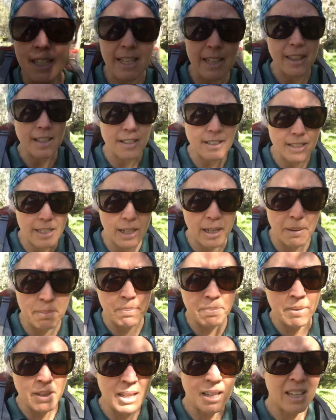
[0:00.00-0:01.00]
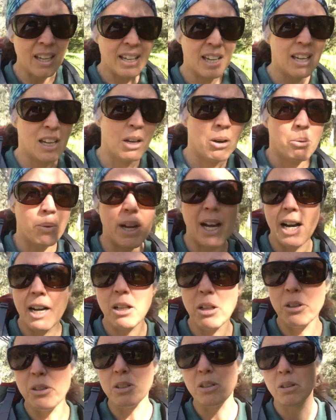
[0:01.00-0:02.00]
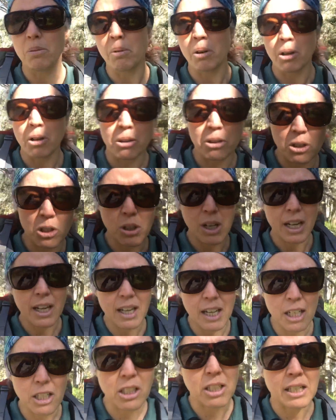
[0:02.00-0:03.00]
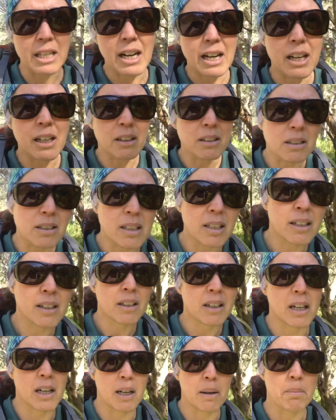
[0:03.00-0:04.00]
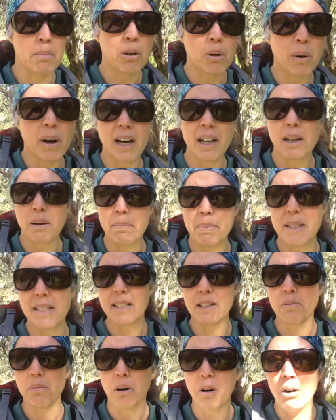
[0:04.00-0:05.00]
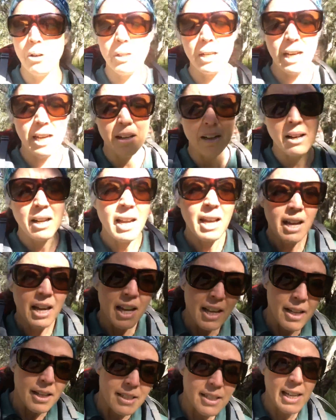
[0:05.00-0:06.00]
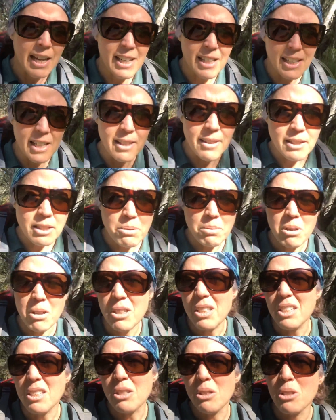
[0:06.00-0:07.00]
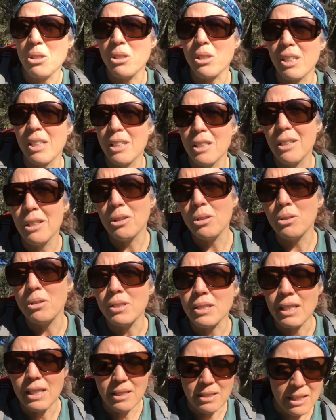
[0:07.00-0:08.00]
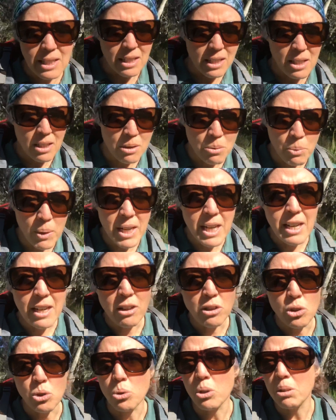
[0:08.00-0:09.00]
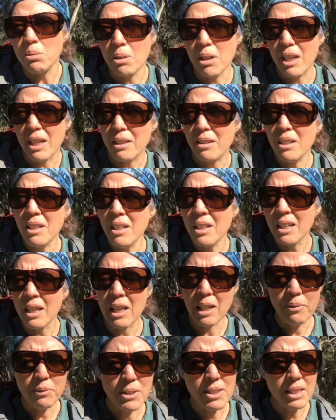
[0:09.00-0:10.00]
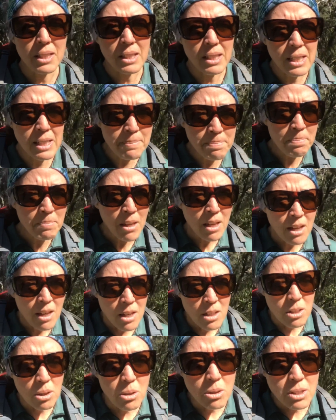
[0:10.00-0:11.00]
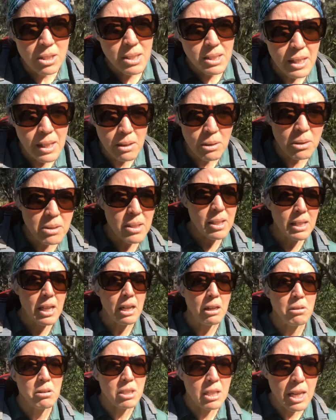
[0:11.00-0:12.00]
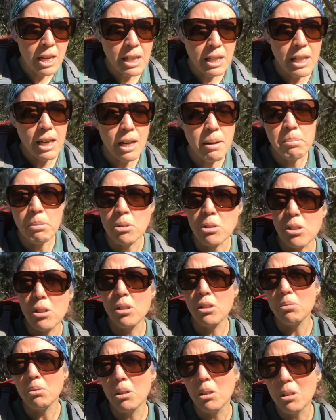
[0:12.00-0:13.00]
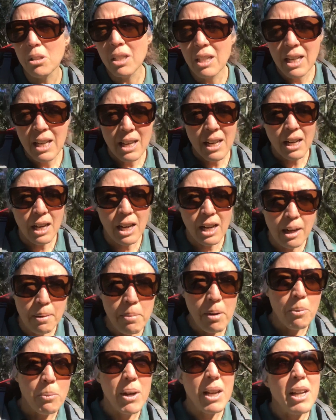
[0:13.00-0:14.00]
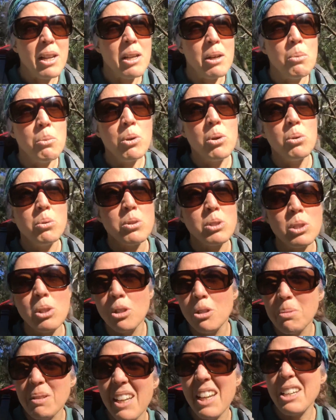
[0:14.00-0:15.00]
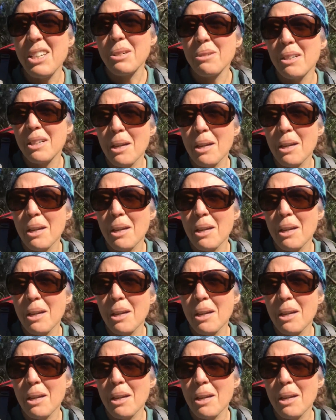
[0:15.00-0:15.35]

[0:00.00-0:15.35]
that we are close to the road. The track actually hugs quite a busy road, and sadly, this road is usually used as a weekend joyride facility. So just take lots of care as you're heading up Montacute Road. We will soon be entering